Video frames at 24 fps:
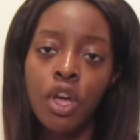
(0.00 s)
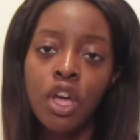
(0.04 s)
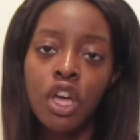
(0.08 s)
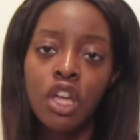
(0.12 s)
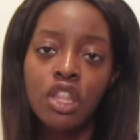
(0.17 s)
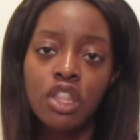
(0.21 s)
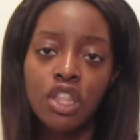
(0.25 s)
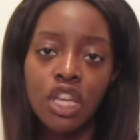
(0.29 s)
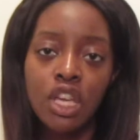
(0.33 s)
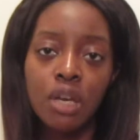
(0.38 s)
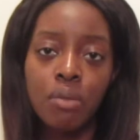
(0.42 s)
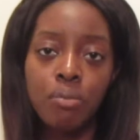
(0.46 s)

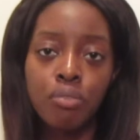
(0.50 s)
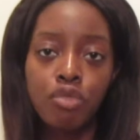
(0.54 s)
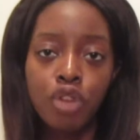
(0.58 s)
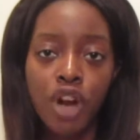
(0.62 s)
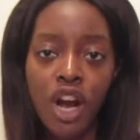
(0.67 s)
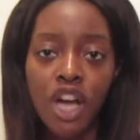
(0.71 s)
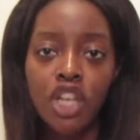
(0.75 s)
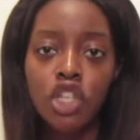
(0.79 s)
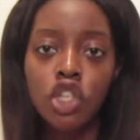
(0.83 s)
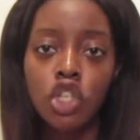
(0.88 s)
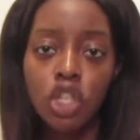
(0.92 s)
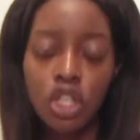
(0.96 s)
the
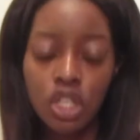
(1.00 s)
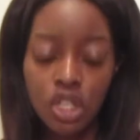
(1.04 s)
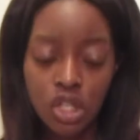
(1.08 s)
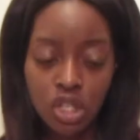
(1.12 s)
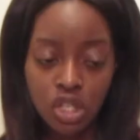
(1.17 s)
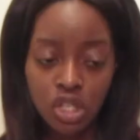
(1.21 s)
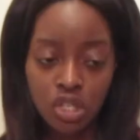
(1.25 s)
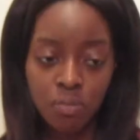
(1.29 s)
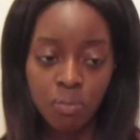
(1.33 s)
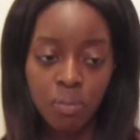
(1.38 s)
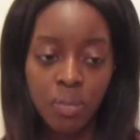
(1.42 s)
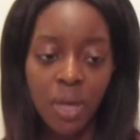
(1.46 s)

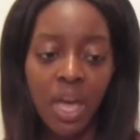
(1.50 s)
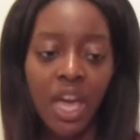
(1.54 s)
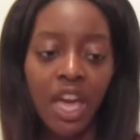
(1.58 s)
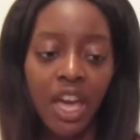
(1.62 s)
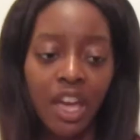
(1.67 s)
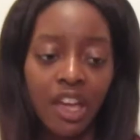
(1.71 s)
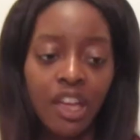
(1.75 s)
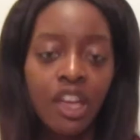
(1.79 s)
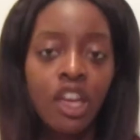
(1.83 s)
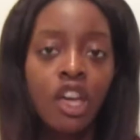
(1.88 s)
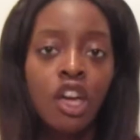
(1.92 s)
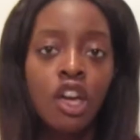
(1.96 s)
impressions
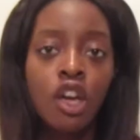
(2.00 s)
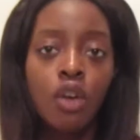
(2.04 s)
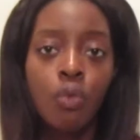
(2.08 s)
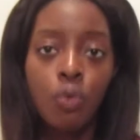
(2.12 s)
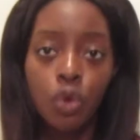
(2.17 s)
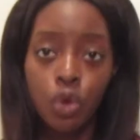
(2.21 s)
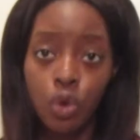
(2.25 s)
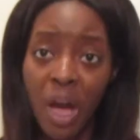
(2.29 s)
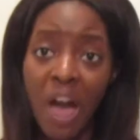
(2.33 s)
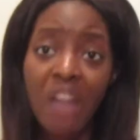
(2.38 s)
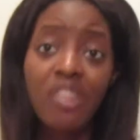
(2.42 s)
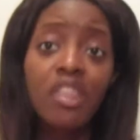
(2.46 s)
made. When
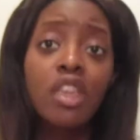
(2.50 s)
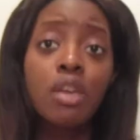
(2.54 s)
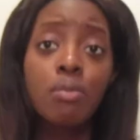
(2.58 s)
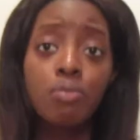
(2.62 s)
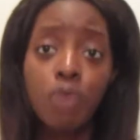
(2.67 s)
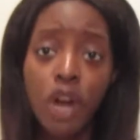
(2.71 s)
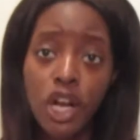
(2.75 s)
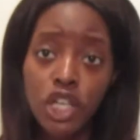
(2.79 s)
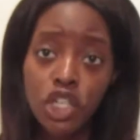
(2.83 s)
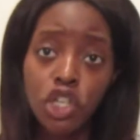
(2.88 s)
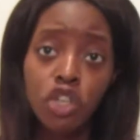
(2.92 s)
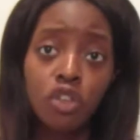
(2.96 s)
you have the
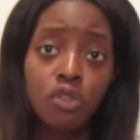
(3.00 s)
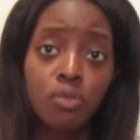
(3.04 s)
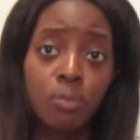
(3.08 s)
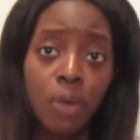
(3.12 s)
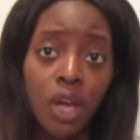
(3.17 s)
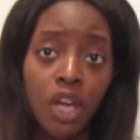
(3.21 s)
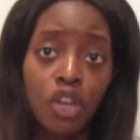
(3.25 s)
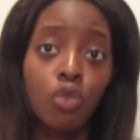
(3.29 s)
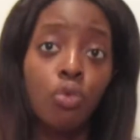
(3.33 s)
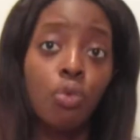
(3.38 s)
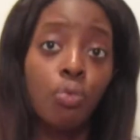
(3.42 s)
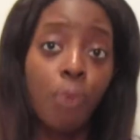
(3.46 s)
impressions
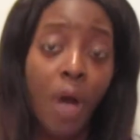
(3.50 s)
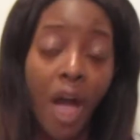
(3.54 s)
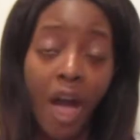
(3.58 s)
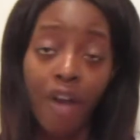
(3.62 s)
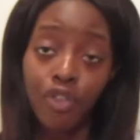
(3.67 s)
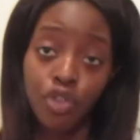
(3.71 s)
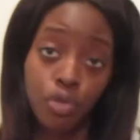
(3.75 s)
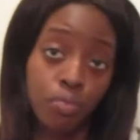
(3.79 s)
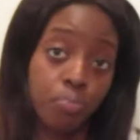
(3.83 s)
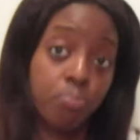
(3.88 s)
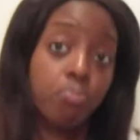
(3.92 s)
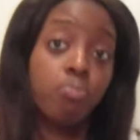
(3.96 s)
made, you have
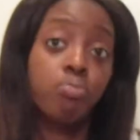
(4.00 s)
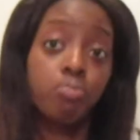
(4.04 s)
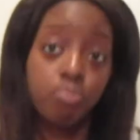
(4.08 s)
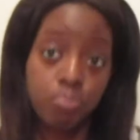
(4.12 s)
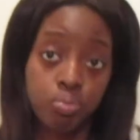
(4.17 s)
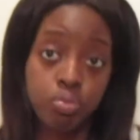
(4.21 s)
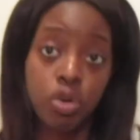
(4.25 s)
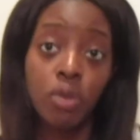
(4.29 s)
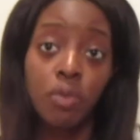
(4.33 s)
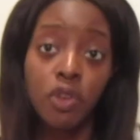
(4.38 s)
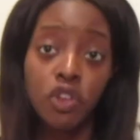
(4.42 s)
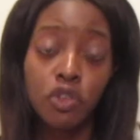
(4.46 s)
to
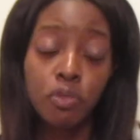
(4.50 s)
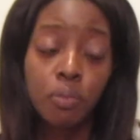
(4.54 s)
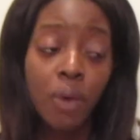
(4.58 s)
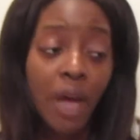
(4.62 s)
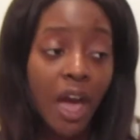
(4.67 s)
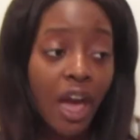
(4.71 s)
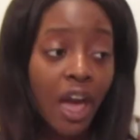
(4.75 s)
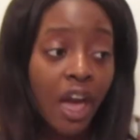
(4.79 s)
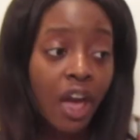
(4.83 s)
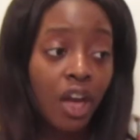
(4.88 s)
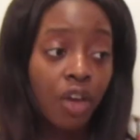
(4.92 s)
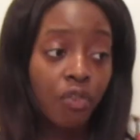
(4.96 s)
pretty much
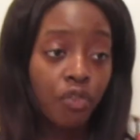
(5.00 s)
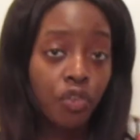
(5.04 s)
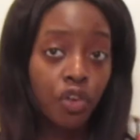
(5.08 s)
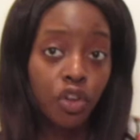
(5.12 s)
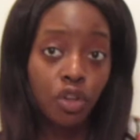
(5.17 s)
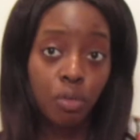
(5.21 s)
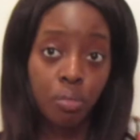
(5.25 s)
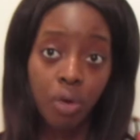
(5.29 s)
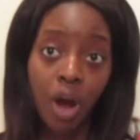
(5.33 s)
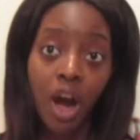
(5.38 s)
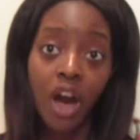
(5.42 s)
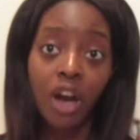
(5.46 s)
pay for the
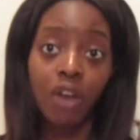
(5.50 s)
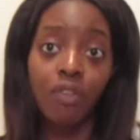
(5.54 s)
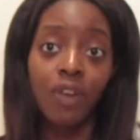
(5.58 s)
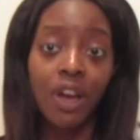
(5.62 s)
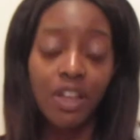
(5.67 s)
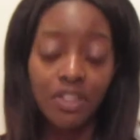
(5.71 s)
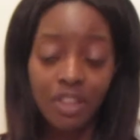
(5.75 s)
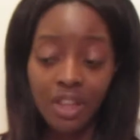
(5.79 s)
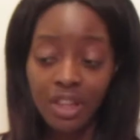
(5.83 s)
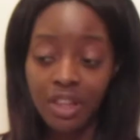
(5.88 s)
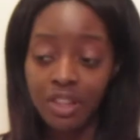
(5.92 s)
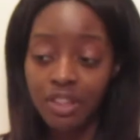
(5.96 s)
product right
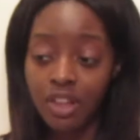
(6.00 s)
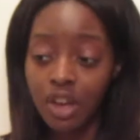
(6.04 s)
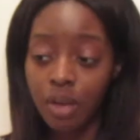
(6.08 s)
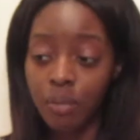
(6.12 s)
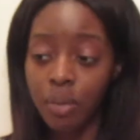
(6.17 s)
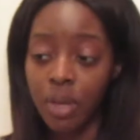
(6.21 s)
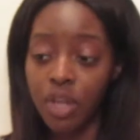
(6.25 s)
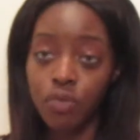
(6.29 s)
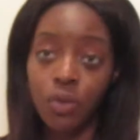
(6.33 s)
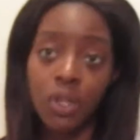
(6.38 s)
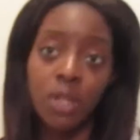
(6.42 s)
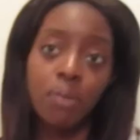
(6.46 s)
then and there,
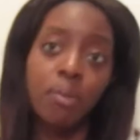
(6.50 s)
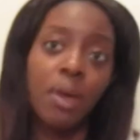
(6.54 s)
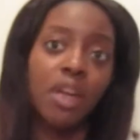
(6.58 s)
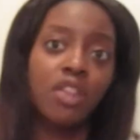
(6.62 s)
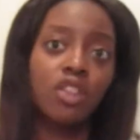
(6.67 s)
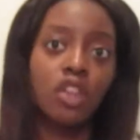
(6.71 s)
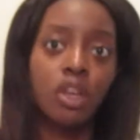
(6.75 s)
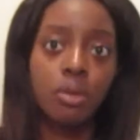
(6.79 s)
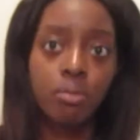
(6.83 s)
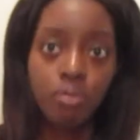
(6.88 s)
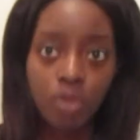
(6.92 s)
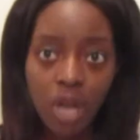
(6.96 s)
because when you make
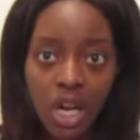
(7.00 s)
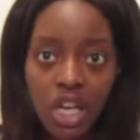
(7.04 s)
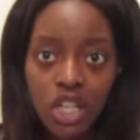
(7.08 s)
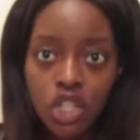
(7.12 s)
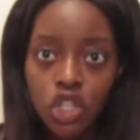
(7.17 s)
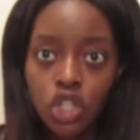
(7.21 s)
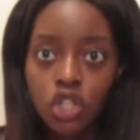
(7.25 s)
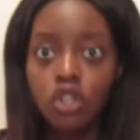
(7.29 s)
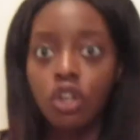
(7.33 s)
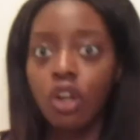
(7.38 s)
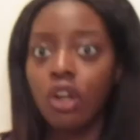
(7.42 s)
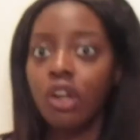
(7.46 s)
the
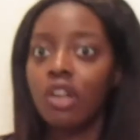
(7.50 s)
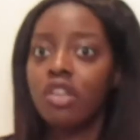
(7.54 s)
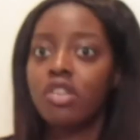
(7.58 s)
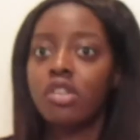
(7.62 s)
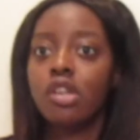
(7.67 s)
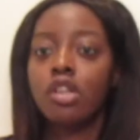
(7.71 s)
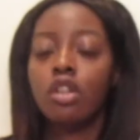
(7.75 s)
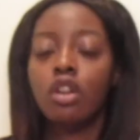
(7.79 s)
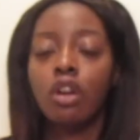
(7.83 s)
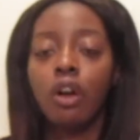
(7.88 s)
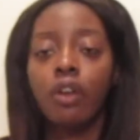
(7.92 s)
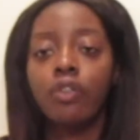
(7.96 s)
impressions, they're going to
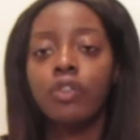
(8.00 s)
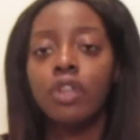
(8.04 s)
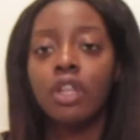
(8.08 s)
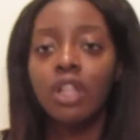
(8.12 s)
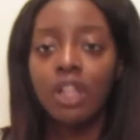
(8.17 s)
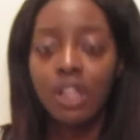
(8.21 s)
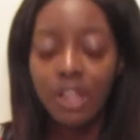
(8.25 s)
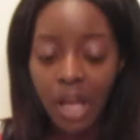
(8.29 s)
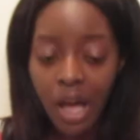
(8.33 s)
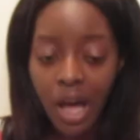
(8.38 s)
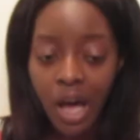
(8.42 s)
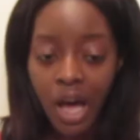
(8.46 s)
send it off to the
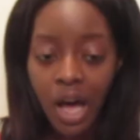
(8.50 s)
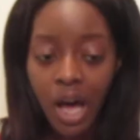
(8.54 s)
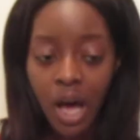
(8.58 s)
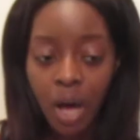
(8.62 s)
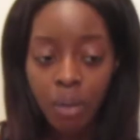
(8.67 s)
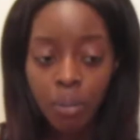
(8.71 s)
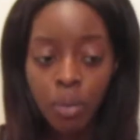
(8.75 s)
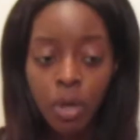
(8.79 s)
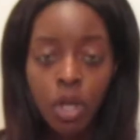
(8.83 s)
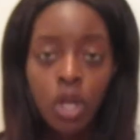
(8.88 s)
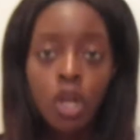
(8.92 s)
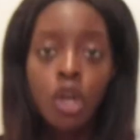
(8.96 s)

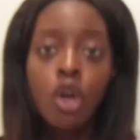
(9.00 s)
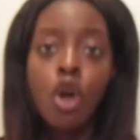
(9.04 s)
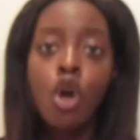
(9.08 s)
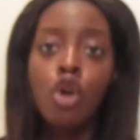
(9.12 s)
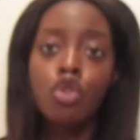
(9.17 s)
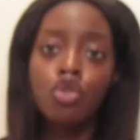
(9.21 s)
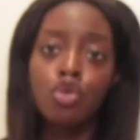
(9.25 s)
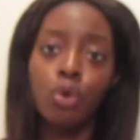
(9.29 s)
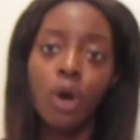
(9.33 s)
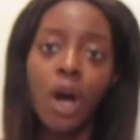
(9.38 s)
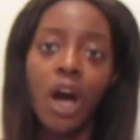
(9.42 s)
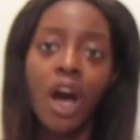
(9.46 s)
lab
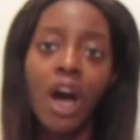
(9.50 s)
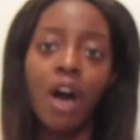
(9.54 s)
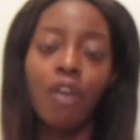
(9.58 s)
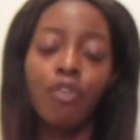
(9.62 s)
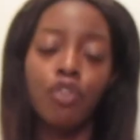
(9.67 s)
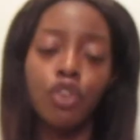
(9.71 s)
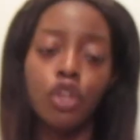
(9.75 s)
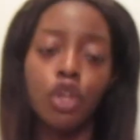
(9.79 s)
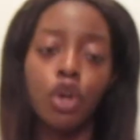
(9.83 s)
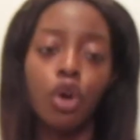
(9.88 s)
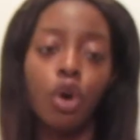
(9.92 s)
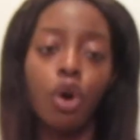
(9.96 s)
to have
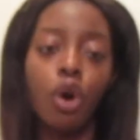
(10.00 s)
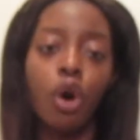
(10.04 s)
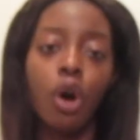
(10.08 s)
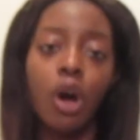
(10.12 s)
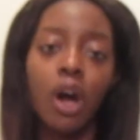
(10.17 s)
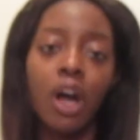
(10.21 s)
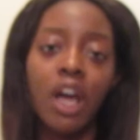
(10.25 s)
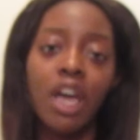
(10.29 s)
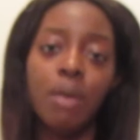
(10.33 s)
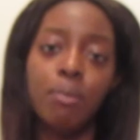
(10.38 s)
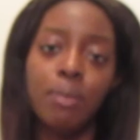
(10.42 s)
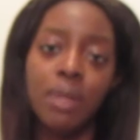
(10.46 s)
your
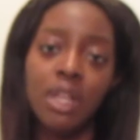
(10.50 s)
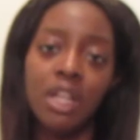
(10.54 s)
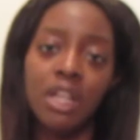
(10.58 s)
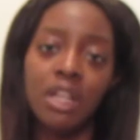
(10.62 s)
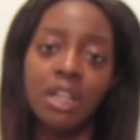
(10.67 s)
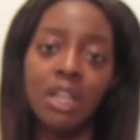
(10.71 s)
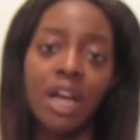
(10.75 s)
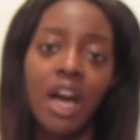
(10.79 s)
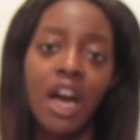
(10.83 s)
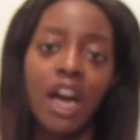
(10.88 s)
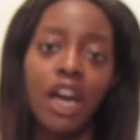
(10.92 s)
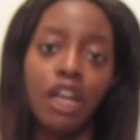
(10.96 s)
Inman
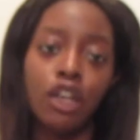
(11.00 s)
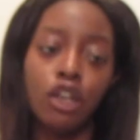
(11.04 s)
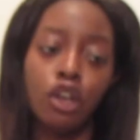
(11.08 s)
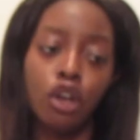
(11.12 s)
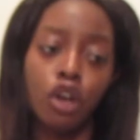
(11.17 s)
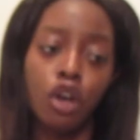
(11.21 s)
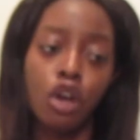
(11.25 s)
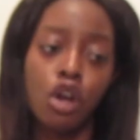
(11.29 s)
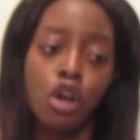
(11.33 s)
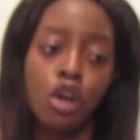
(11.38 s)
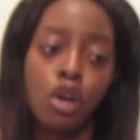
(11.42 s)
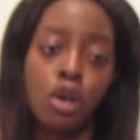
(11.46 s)

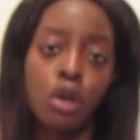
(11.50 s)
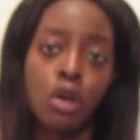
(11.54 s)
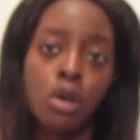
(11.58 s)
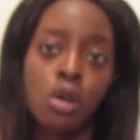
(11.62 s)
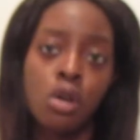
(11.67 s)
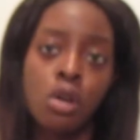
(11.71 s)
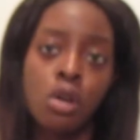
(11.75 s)
Aligner